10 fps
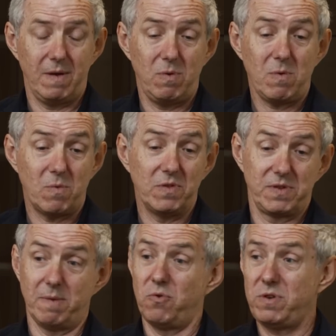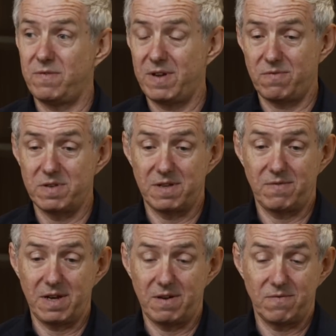wants a point of difference
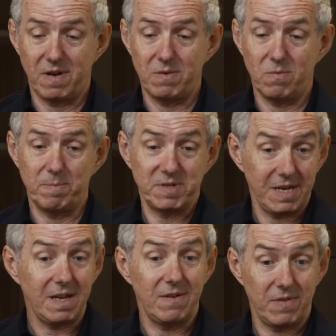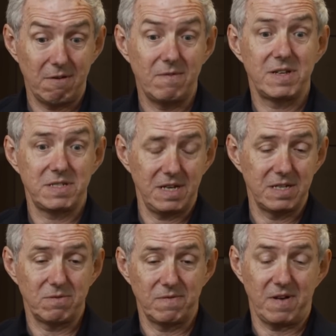if they can find one, particularly if they're investing
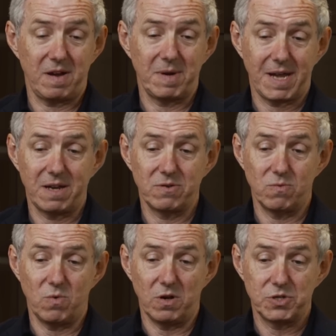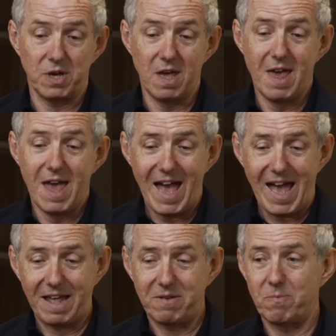into a fine mechanical watch.
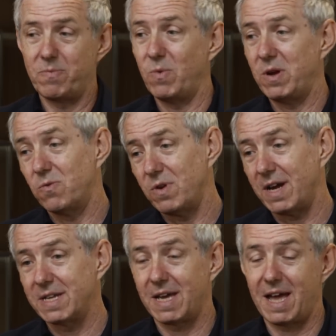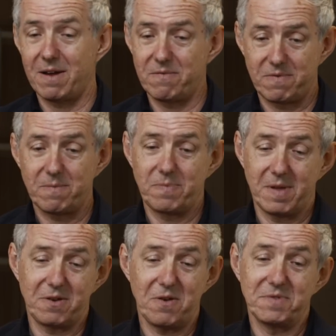And we all like to have
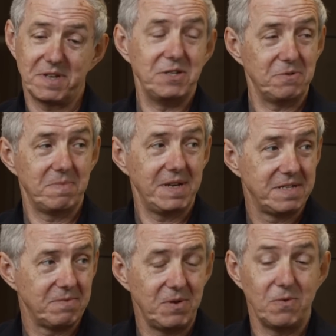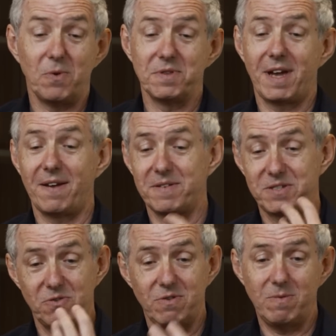a conversation piece. We all want to have a
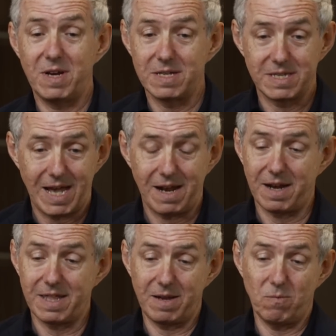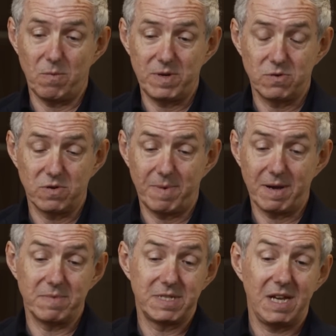story we can tell. And I think what we talk
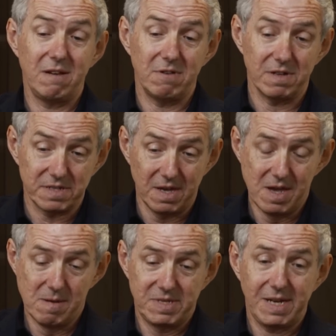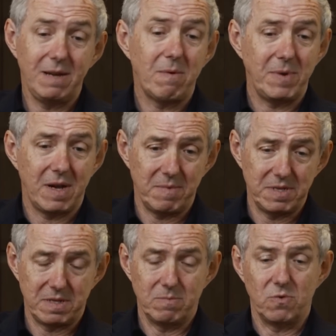about materials, particularly when we come
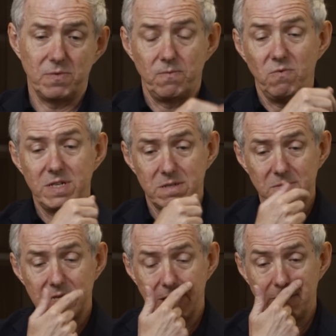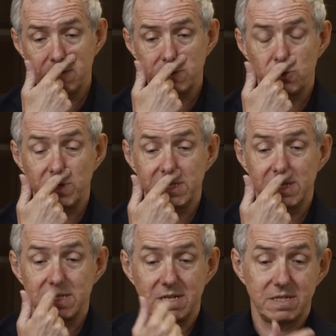into the more recent material
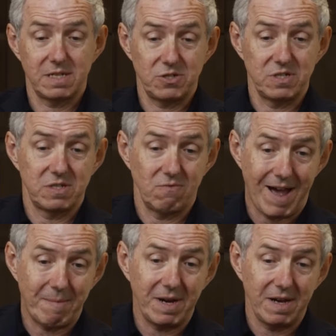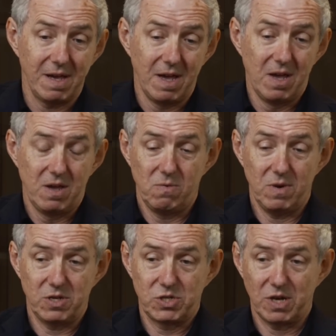choices, such as ceramic,
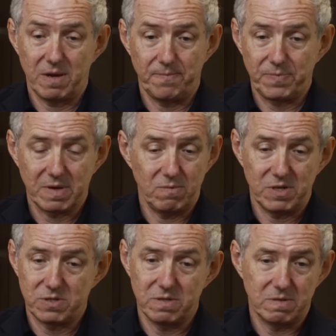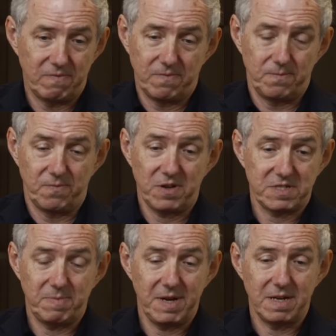which
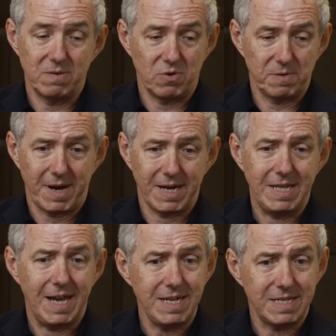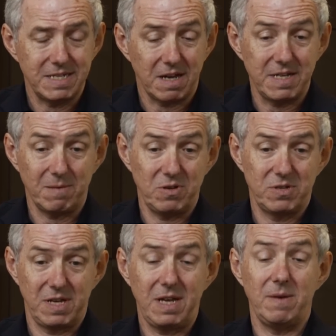first appeared in a watch back in the 80s.
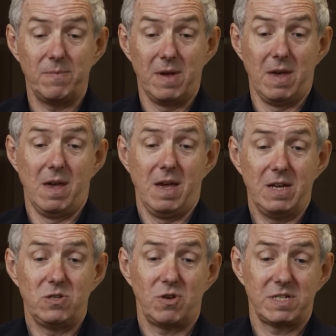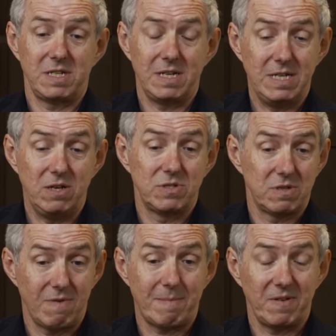IWC, interestingly, used
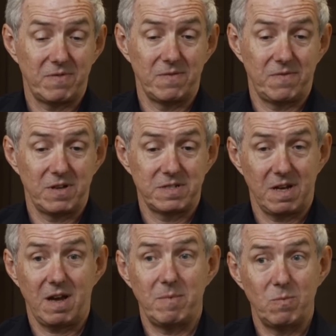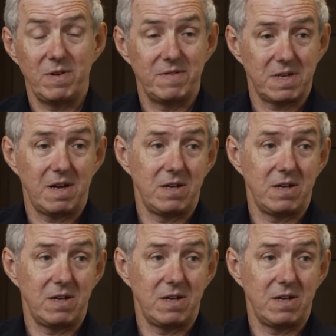ceramic for the first time in one of its high